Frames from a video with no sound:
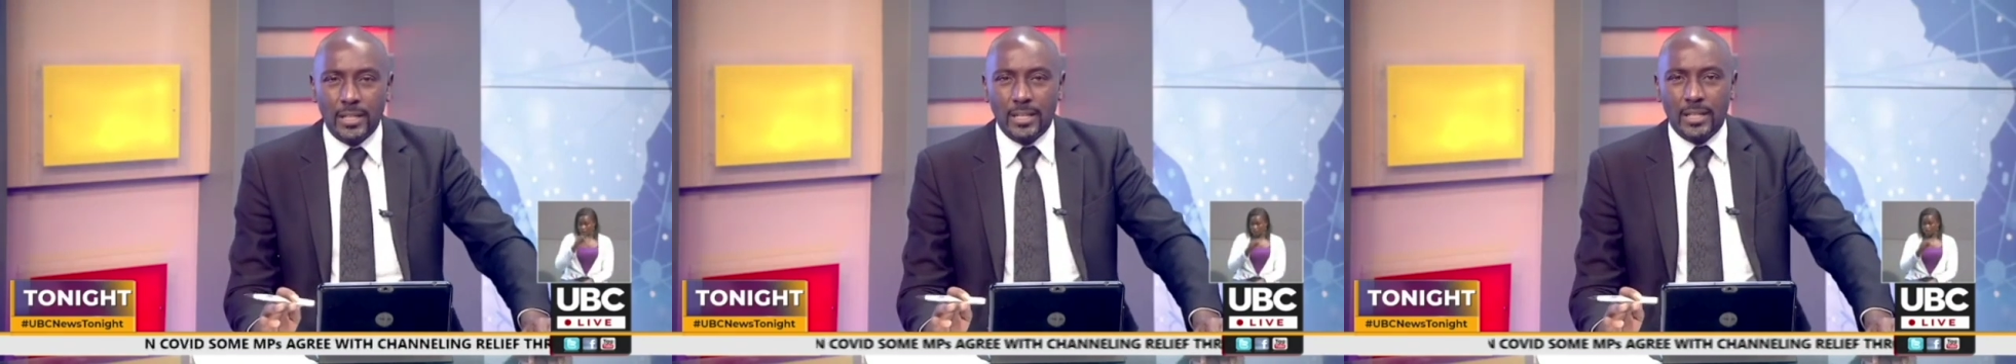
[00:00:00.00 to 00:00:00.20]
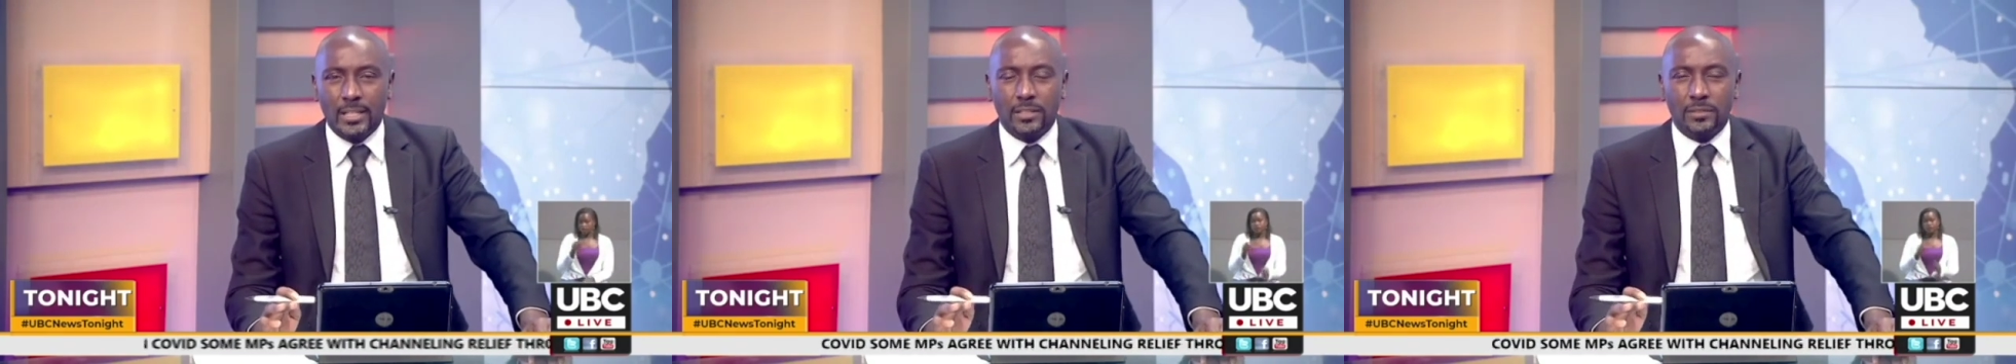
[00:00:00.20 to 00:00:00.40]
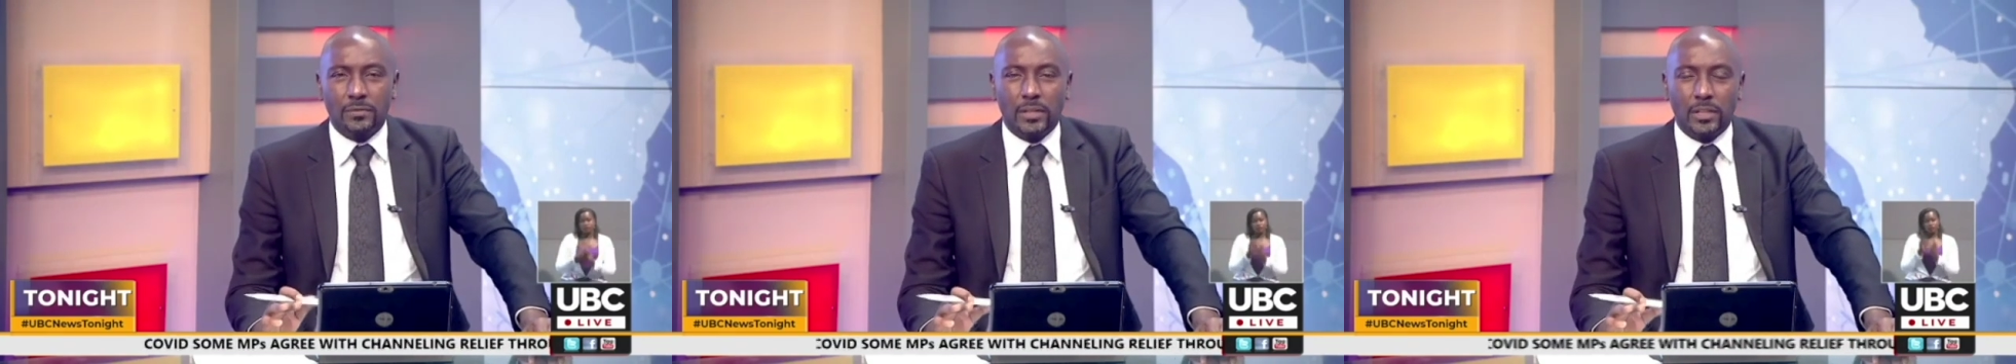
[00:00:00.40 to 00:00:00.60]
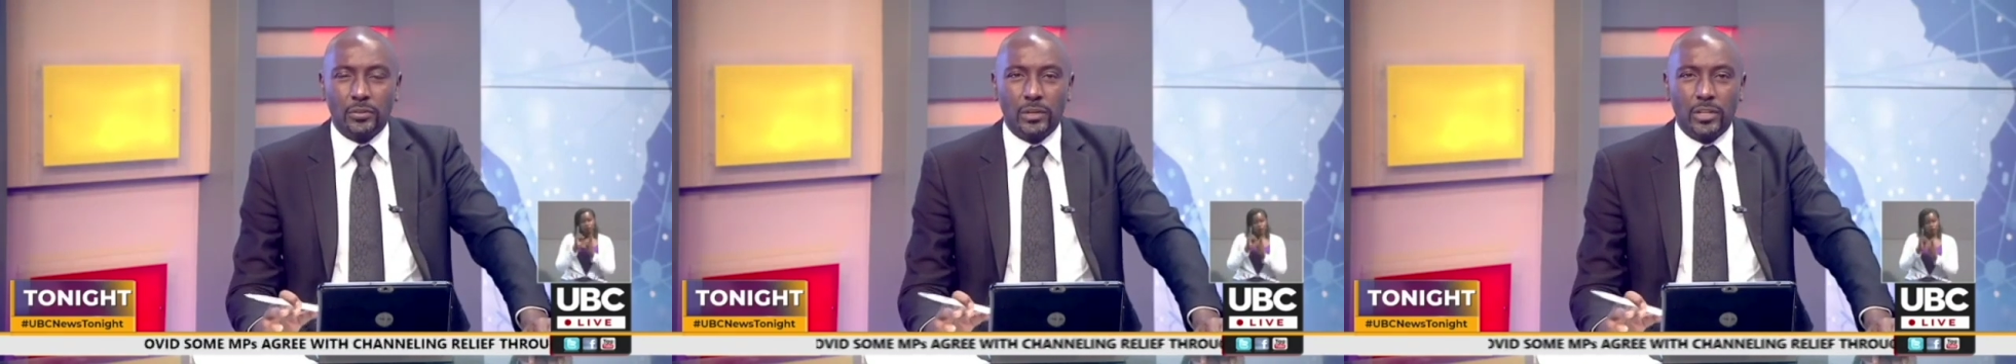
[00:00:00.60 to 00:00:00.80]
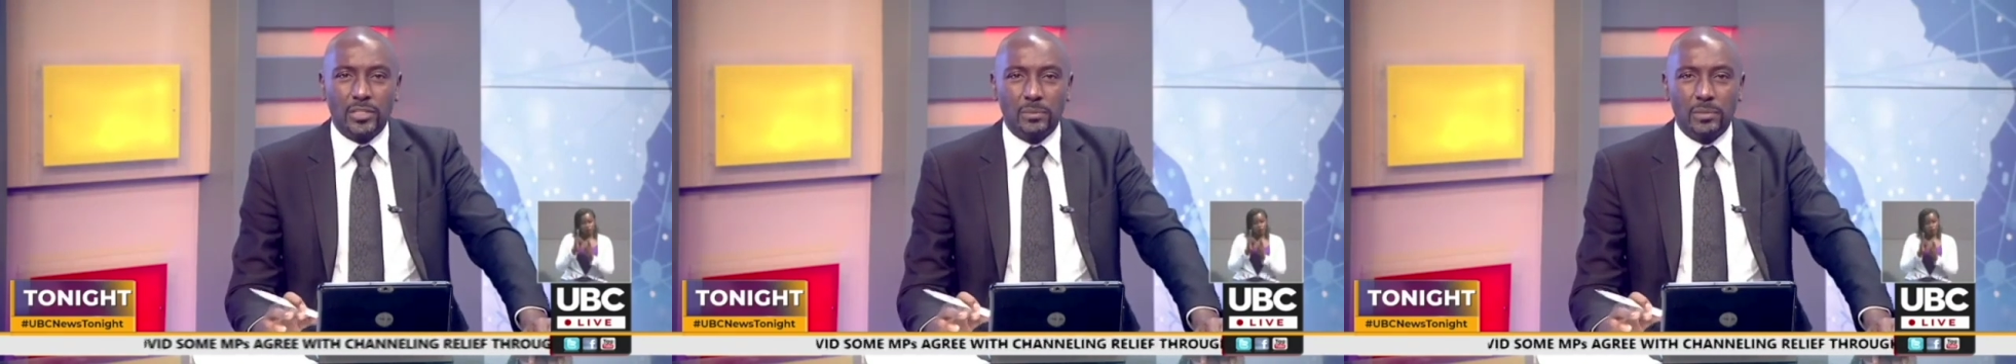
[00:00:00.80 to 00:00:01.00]
uh, the factory
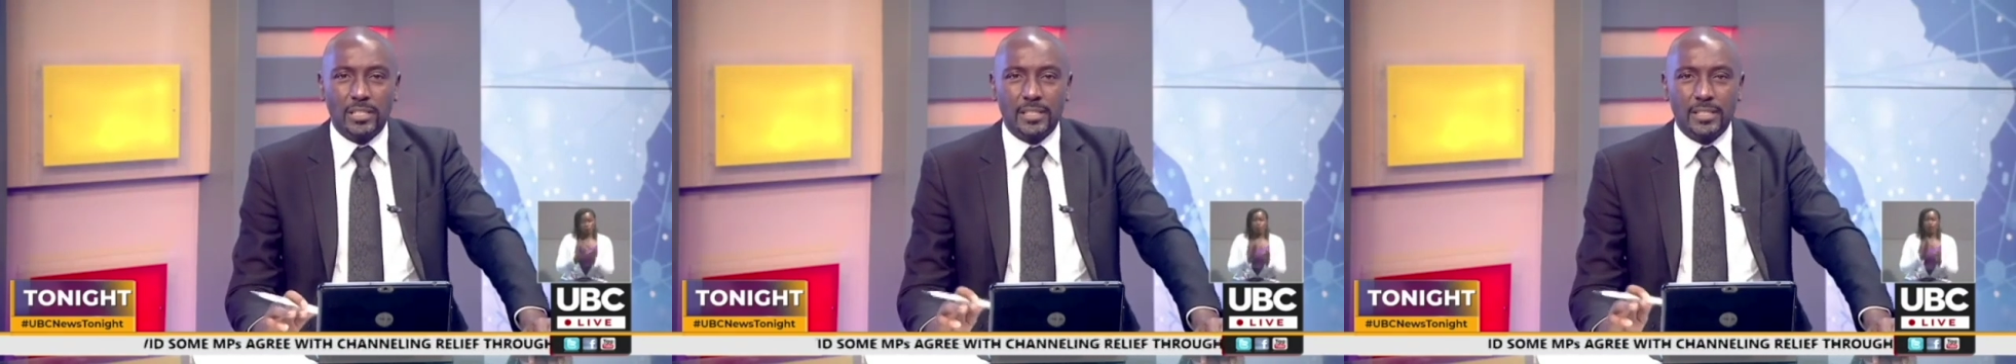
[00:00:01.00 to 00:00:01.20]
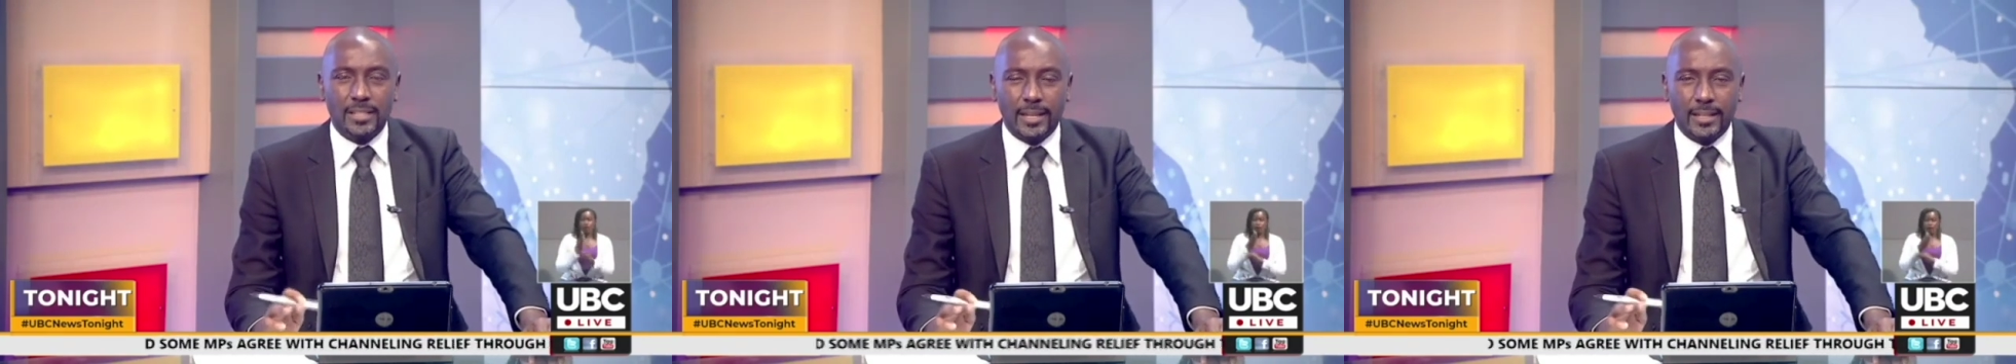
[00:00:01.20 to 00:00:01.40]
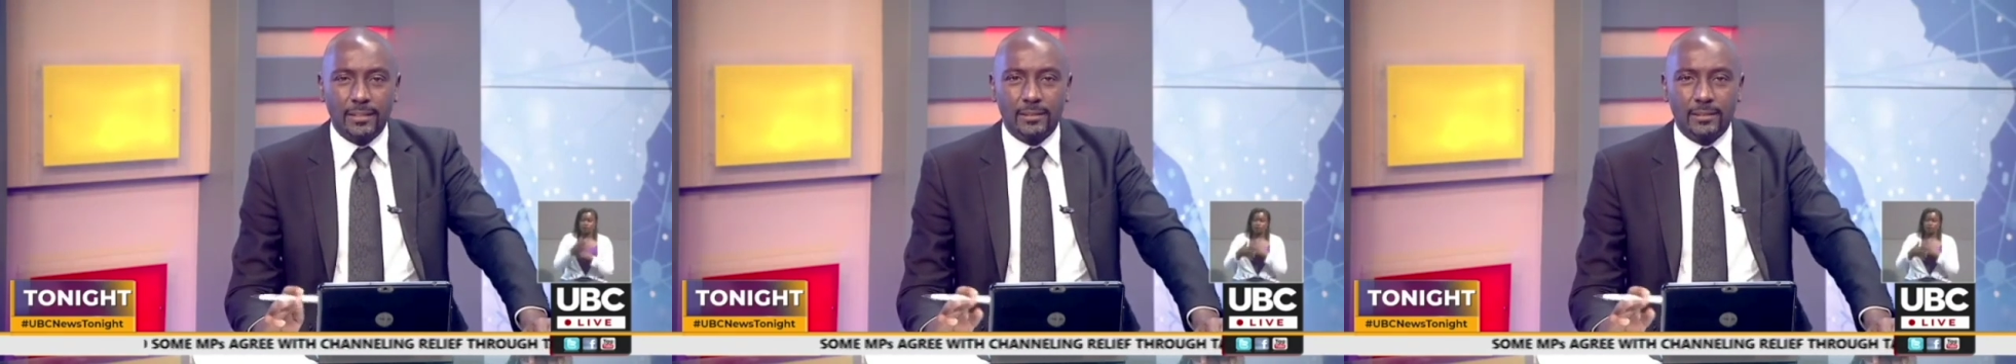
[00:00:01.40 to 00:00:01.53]
has been set,